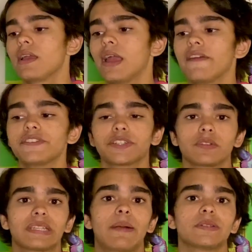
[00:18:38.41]
every single
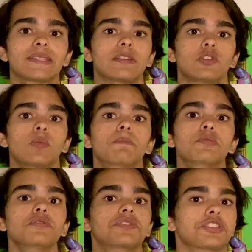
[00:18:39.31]
time it's like a little
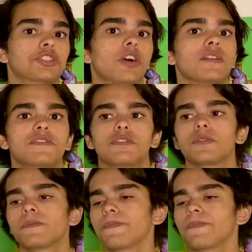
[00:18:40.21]
booster shot, so